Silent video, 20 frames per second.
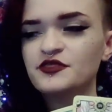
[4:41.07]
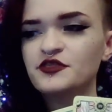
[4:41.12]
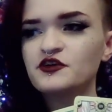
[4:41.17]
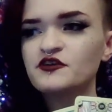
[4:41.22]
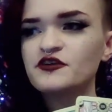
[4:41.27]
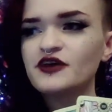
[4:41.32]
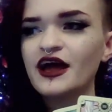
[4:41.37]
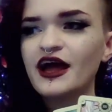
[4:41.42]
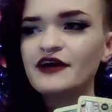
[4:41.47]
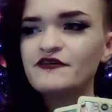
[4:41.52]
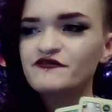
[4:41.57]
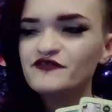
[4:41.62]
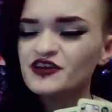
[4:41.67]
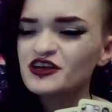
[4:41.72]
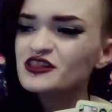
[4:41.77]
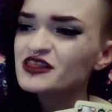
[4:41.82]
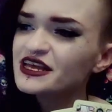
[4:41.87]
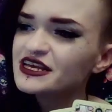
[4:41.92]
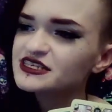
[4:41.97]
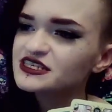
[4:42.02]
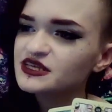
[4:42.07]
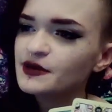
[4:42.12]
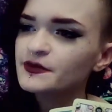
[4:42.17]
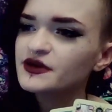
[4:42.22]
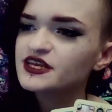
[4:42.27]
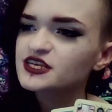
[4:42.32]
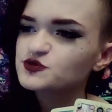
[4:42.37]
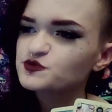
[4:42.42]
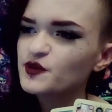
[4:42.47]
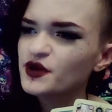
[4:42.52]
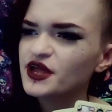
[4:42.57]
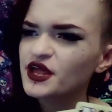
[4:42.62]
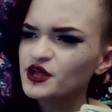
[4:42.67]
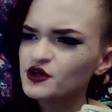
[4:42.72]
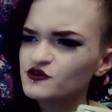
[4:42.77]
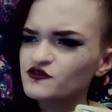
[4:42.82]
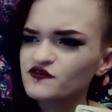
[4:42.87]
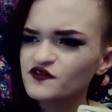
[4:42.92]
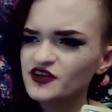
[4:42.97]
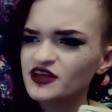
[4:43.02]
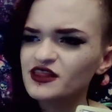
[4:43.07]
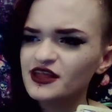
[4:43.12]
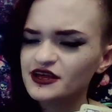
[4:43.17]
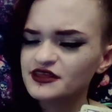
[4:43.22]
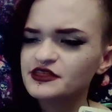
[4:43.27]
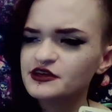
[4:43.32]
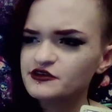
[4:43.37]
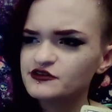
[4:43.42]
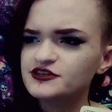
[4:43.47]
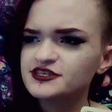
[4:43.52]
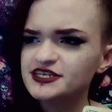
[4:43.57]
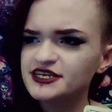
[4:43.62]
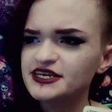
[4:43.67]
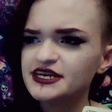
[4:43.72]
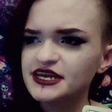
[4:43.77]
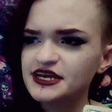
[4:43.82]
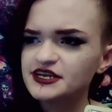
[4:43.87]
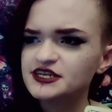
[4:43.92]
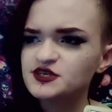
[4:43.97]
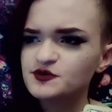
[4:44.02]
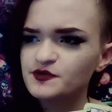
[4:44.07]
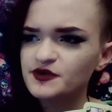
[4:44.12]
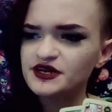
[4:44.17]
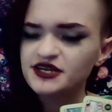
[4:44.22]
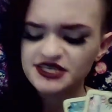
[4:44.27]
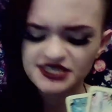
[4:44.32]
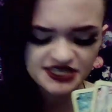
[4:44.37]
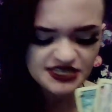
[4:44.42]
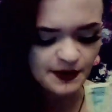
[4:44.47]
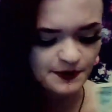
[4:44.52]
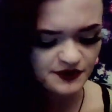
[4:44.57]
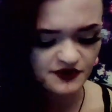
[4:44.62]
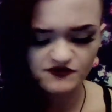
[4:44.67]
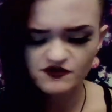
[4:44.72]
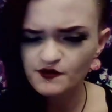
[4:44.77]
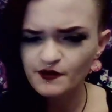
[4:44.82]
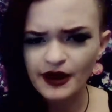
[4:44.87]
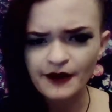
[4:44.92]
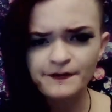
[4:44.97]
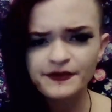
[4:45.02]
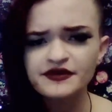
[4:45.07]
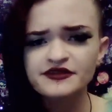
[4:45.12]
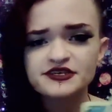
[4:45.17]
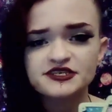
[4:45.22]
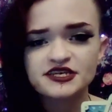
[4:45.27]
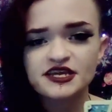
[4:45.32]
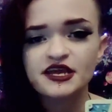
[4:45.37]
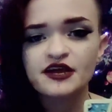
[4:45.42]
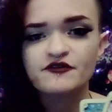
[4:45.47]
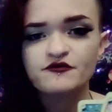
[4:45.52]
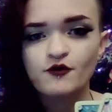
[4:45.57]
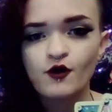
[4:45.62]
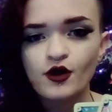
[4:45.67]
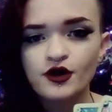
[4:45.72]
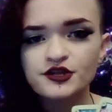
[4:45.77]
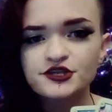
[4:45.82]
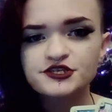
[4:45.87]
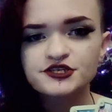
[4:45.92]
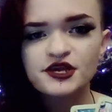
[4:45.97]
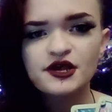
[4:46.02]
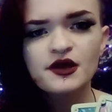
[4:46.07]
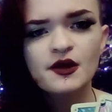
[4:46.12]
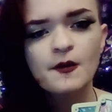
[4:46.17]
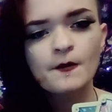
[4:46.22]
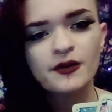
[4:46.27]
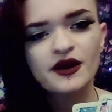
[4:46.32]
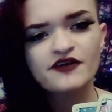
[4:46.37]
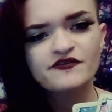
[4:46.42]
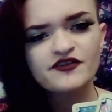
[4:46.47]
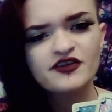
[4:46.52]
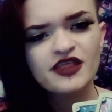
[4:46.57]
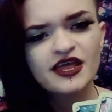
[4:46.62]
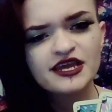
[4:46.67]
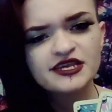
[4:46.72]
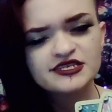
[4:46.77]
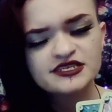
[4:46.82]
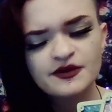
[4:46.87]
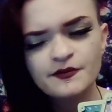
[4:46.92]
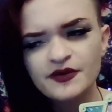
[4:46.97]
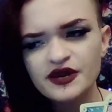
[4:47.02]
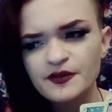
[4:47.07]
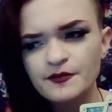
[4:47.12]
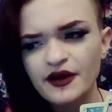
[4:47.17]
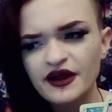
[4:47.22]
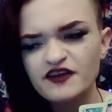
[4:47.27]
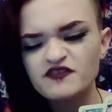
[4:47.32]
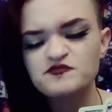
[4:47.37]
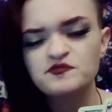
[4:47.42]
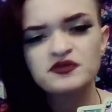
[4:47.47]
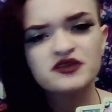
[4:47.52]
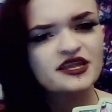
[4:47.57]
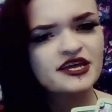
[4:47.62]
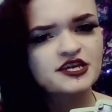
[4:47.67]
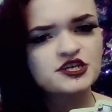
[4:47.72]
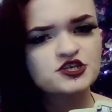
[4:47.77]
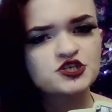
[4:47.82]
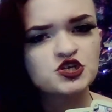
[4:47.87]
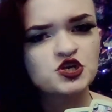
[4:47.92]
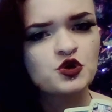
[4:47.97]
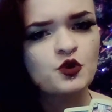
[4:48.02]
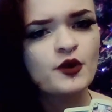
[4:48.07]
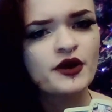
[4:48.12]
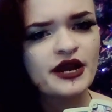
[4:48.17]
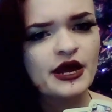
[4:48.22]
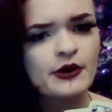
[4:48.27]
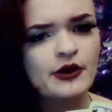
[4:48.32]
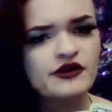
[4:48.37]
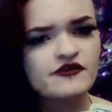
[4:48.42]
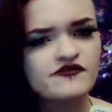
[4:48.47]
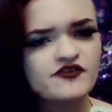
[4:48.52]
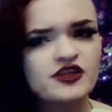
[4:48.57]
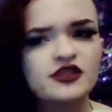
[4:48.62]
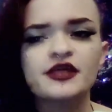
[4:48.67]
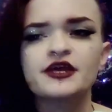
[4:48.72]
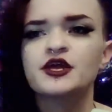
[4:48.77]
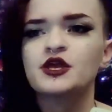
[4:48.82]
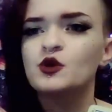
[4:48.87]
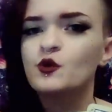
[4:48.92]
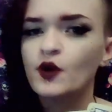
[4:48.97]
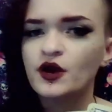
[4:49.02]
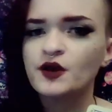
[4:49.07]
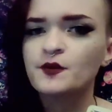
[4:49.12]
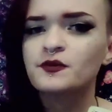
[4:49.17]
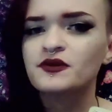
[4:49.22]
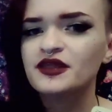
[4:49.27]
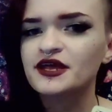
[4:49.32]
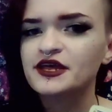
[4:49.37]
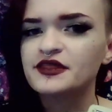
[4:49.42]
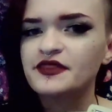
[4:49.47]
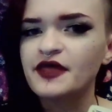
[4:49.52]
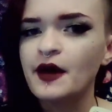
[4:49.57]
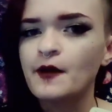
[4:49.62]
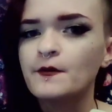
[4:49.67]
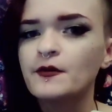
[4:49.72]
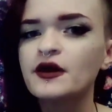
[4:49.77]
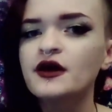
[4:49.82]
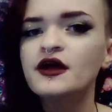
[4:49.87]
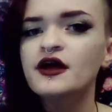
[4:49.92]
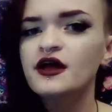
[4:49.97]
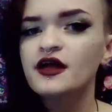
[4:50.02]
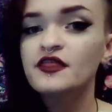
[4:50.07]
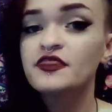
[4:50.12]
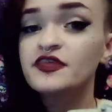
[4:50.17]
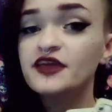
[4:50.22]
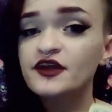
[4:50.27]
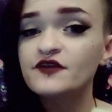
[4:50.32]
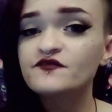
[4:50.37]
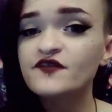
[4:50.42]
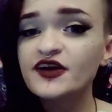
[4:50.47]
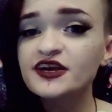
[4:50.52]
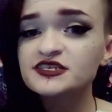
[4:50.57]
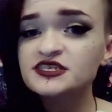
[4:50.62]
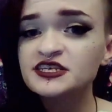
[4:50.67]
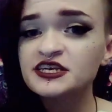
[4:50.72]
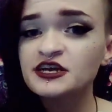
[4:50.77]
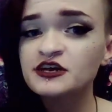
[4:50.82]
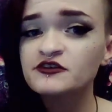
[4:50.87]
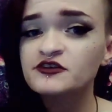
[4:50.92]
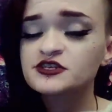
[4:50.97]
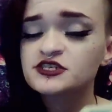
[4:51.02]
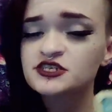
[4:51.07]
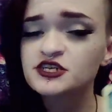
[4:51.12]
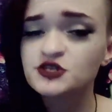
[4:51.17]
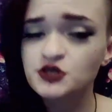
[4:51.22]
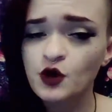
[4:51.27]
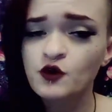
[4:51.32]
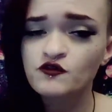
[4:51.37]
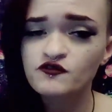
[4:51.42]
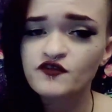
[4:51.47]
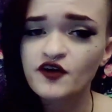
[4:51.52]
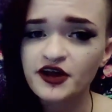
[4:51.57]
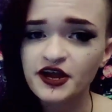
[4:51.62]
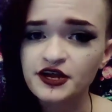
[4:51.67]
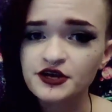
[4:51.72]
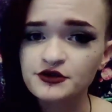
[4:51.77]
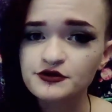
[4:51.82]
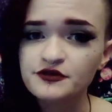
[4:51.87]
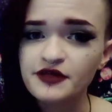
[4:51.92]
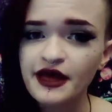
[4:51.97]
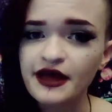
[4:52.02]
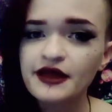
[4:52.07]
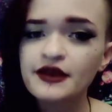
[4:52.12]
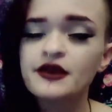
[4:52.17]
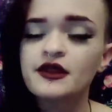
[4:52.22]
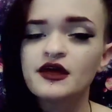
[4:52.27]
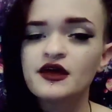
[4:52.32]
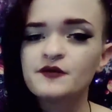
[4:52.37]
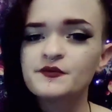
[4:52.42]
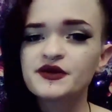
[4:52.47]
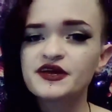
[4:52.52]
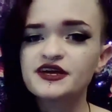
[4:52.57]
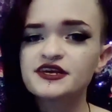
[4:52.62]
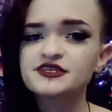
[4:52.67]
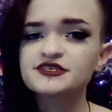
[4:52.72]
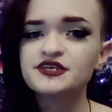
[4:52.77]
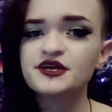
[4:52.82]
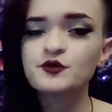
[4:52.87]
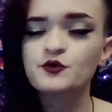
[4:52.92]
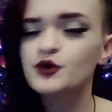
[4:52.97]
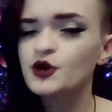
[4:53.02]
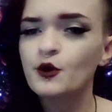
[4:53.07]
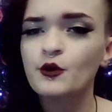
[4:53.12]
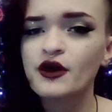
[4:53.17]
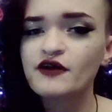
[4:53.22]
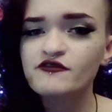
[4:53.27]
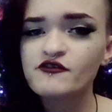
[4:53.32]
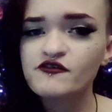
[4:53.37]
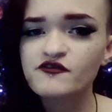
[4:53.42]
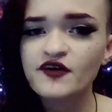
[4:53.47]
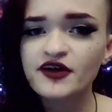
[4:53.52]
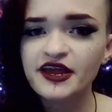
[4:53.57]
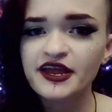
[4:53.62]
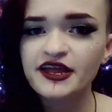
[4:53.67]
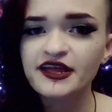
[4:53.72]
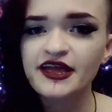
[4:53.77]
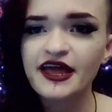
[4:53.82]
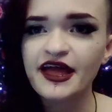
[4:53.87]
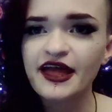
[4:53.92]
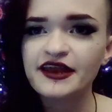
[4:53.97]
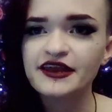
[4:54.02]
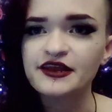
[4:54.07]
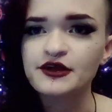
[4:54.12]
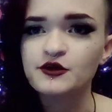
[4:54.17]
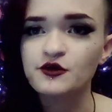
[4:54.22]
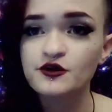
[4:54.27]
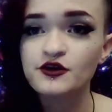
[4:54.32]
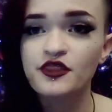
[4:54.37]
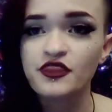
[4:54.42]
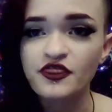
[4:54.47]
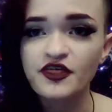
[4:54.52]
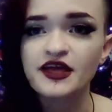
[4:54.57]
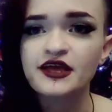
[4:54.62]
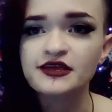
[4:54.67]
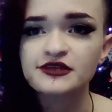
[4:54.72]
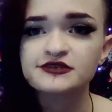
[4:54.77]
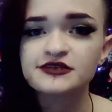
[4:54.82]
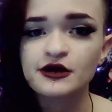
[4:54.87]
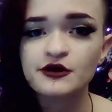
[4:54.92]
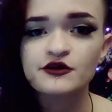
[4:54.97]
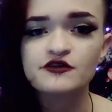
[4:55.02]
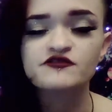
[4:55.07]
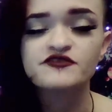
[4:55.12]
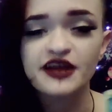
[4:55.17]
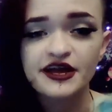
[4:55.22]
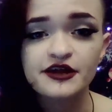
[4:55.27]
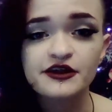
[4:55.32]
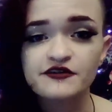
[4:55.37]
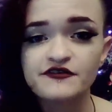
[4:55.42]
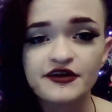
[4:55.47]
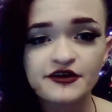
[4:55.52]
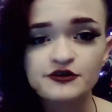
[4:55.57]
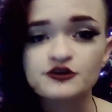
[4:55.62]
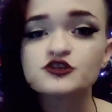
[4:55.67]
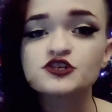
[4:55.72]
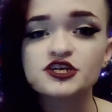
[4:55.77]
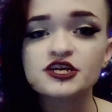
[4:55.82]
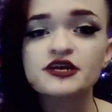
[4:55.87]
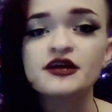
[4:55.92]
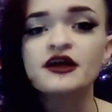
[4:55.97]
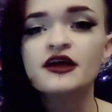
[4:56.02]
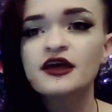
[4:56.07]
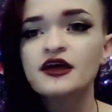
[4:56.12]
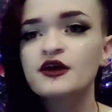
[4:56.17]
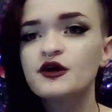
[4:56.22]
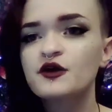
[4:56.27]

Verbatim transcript: there, I feel like somebody is making you feel like there is a need to be deceptive. It might be this King of Wands, but I feel like somebody might have played you, and now I feel like you want to play them. The advice here is to don't fucking do that, because we don't ever fucking get any good things out of negative energy.